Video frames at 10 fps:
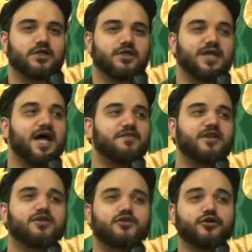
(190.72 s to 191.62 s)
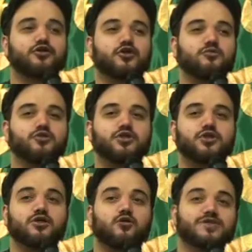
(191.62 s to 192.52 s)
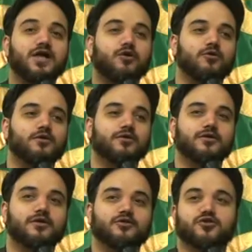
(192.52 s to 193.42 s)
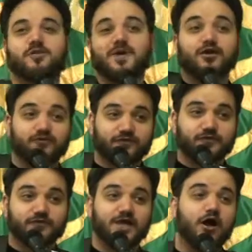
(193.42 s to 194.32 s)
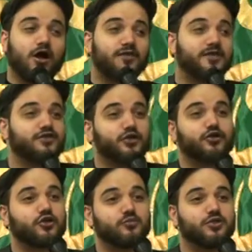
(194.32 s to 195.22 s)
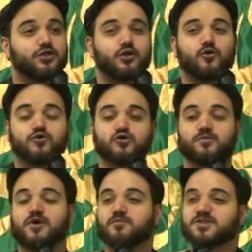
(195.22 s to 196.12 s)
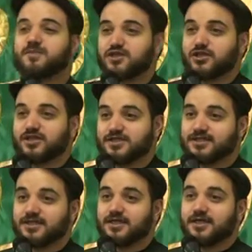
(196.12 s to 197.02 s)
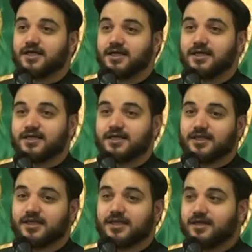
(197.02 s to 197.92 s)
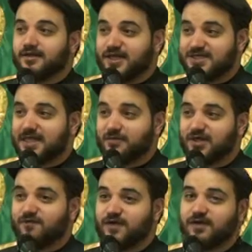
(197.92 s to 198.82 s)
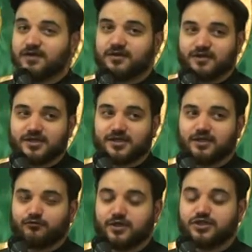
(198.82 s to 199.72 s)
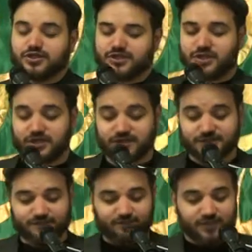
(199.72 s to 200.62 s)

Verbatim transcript: Not the entire community goes out to the battlefield. Not the entire community goes to become specialists in the Islamic faith, in the religious studies.